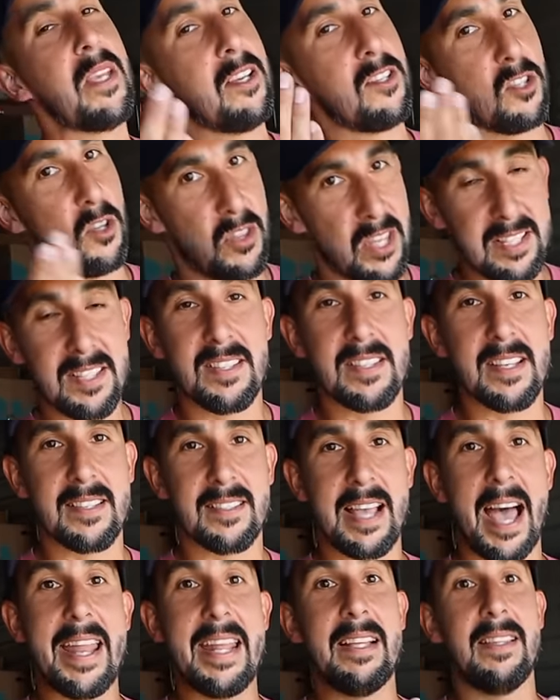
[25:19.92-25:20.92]
So this is
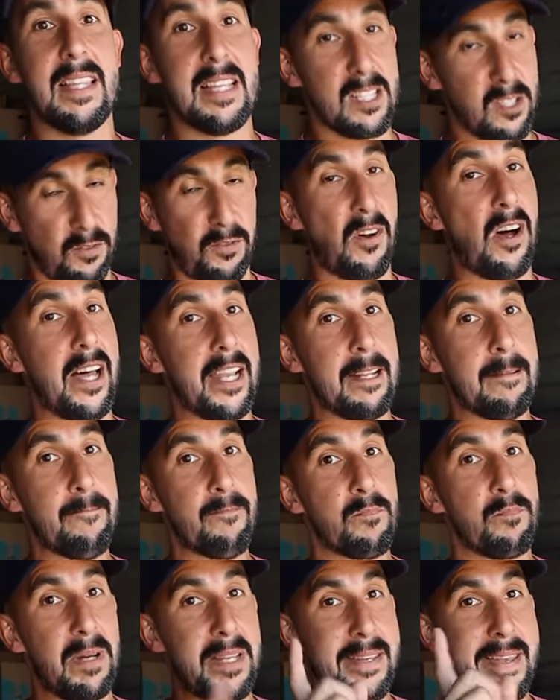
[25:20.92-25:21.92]
exciting, this is fun.
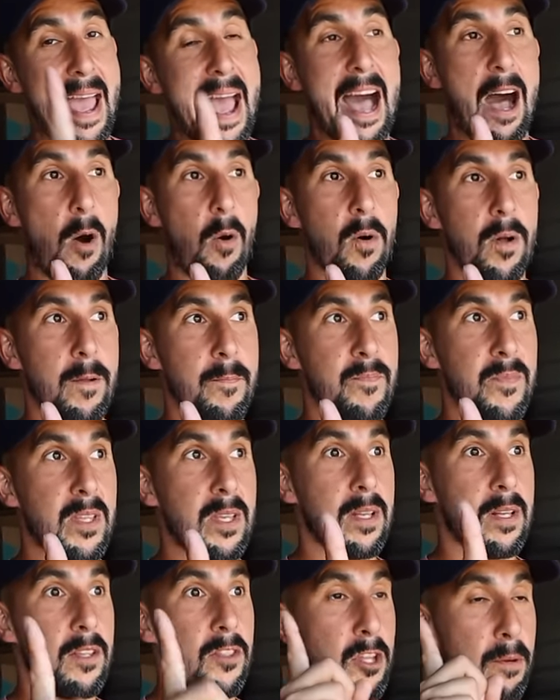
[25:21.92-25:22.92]
But now,
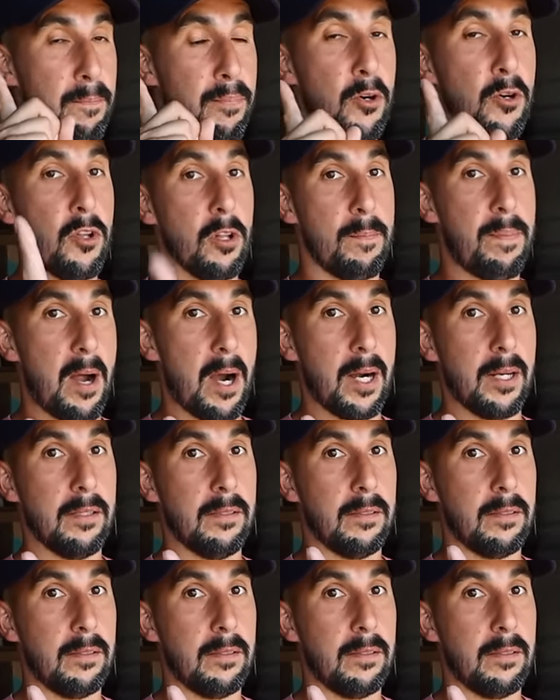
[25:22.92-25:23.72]
the brutal part,